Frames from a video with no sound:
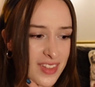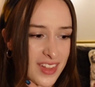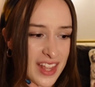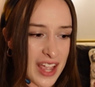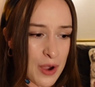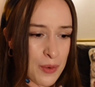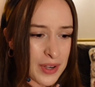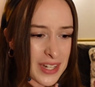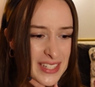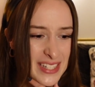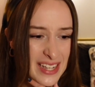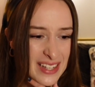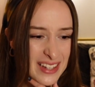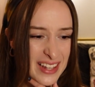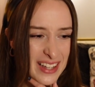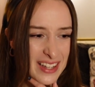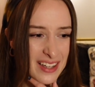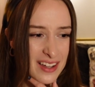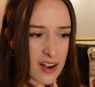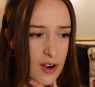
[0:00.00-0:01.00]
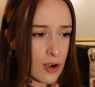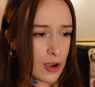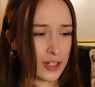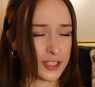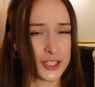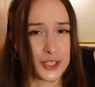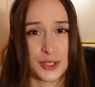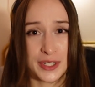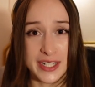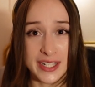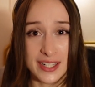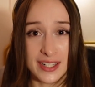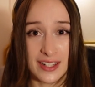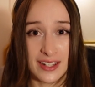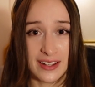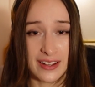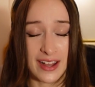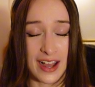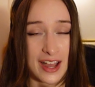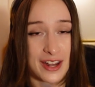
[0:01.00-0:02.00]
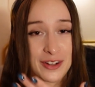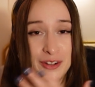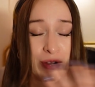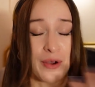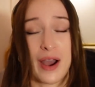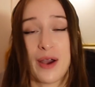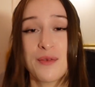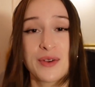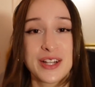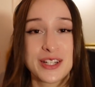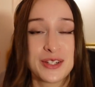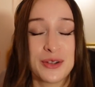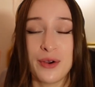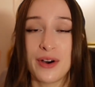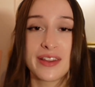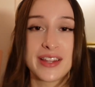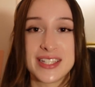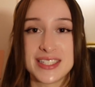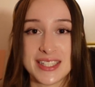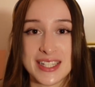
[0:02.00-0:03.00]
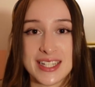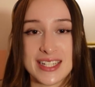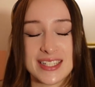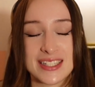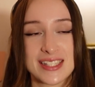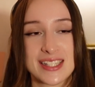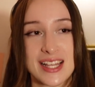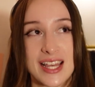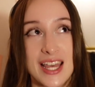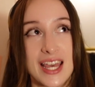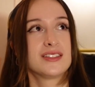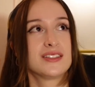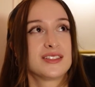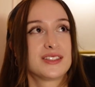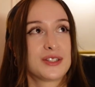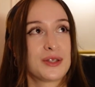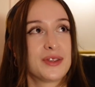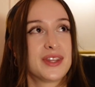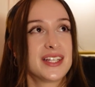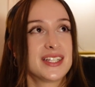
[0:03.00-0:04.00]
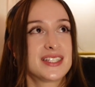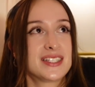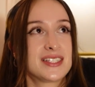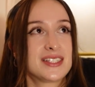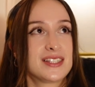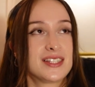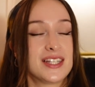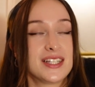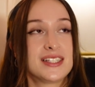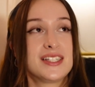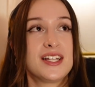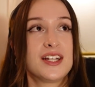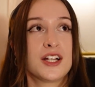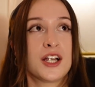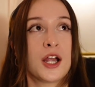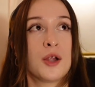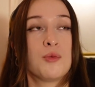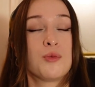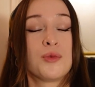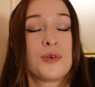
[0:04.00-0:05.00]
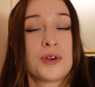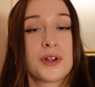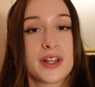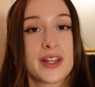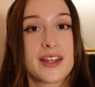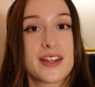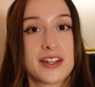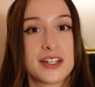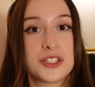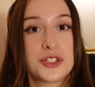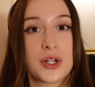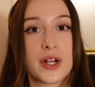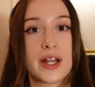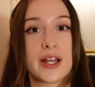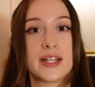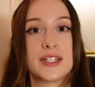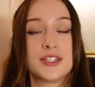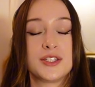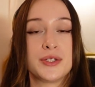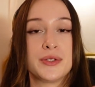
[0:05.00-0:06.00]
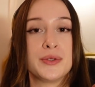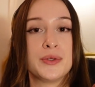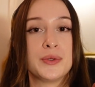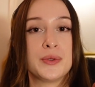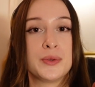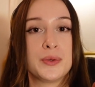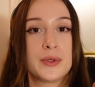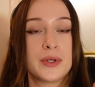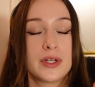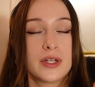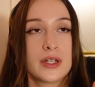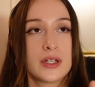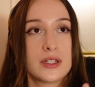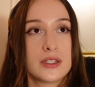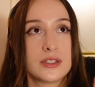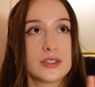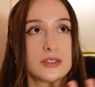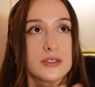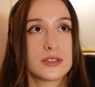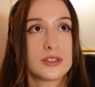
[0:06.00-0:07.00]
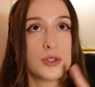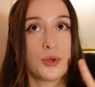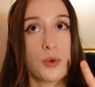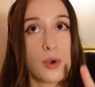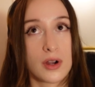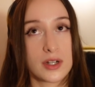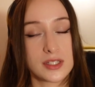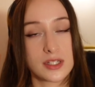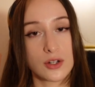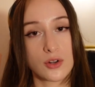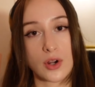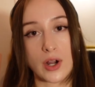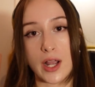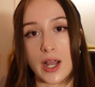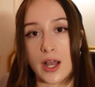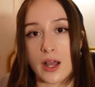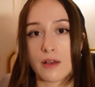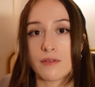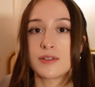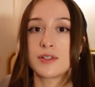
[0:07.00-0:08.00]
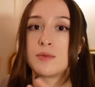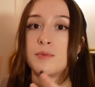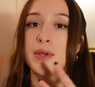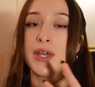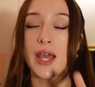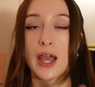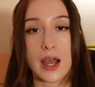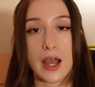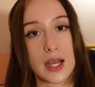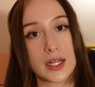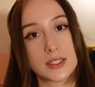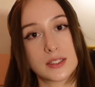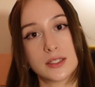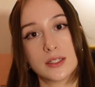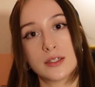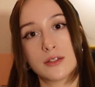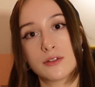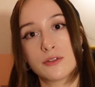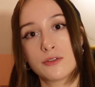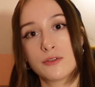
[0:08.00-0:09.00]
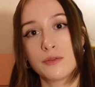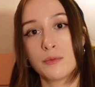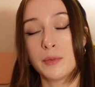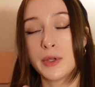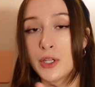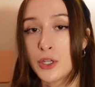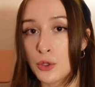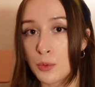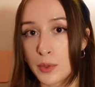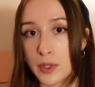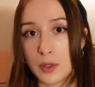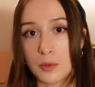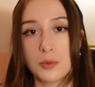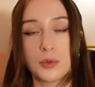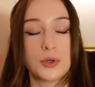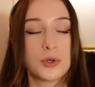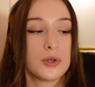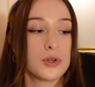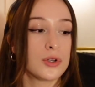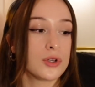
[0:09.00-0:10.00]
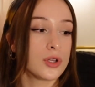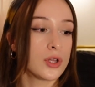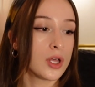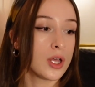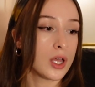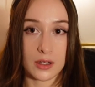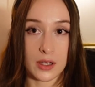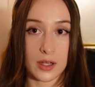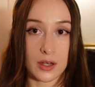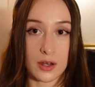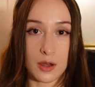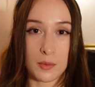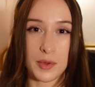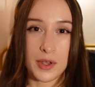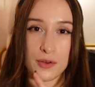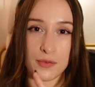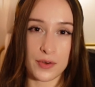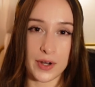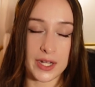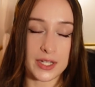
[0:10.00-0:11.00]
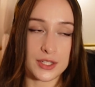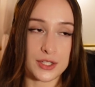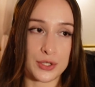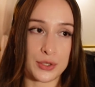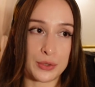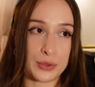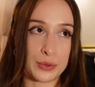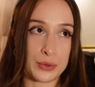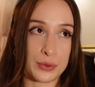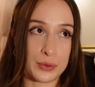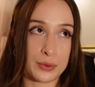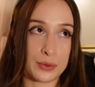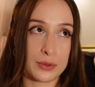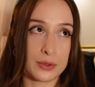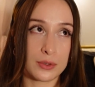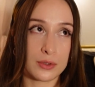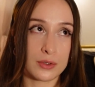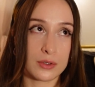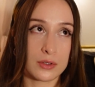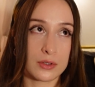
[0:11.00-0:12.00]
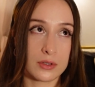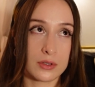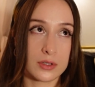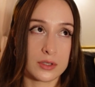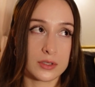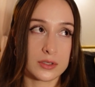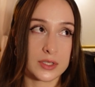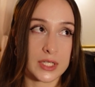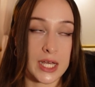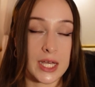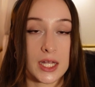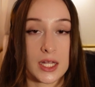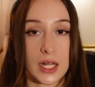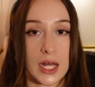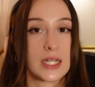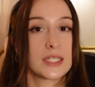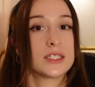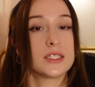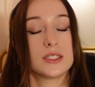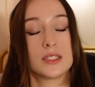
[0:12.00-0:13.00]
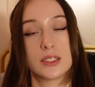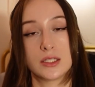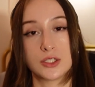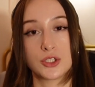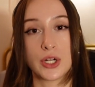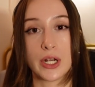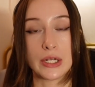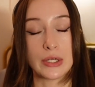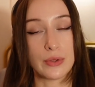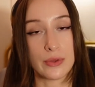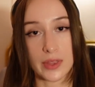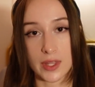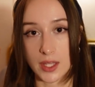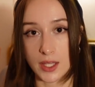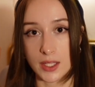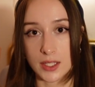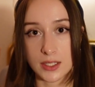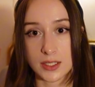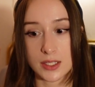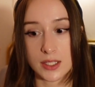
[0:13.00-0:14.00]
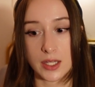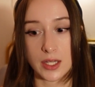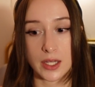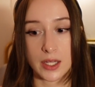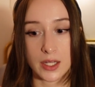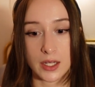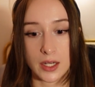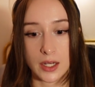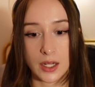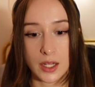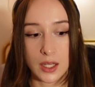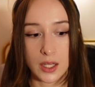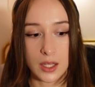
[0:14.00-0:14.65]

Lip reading: I want to take like archery. I don't know, I want to do all these things. So this year I'm really gonna try to do arts and crafts, be active, meet new people, and not be afraid to take classes and try new things and